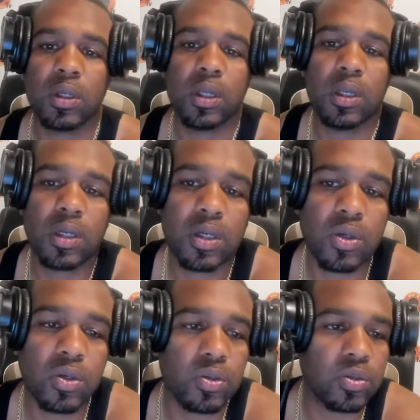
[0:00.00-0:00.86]
in the
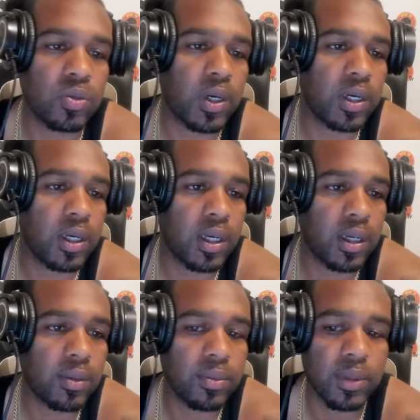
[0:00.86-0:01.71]
news right
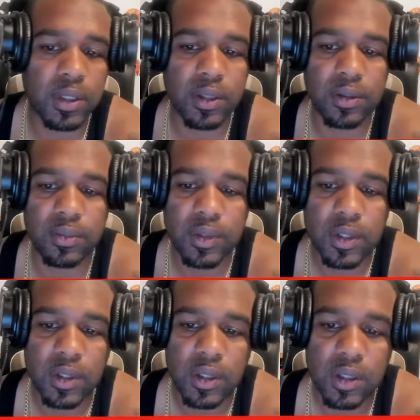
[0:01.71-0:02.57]
now with
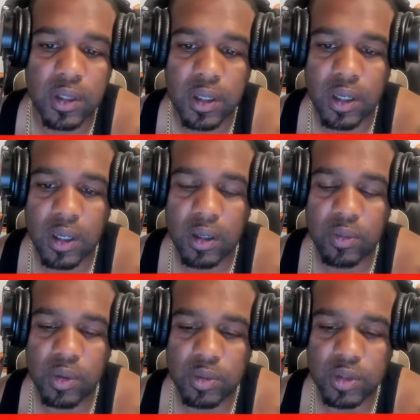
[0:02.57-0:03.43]

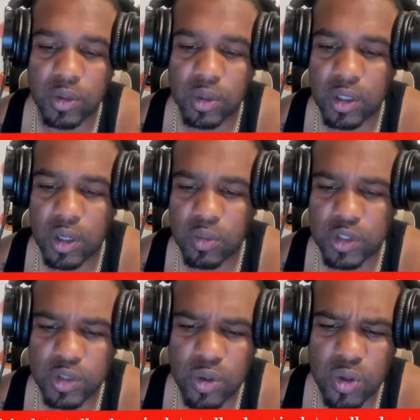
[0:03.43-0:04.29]
what was going on
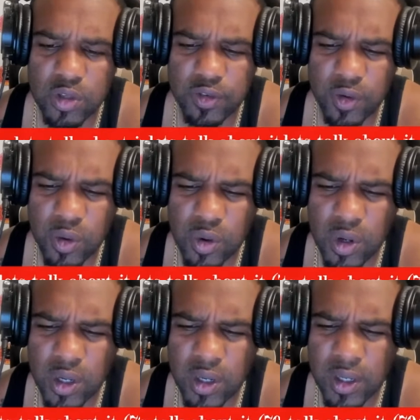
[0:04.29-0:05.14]
with George
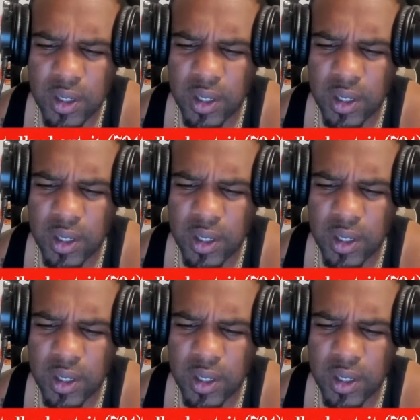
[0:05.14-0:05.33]
Floyd.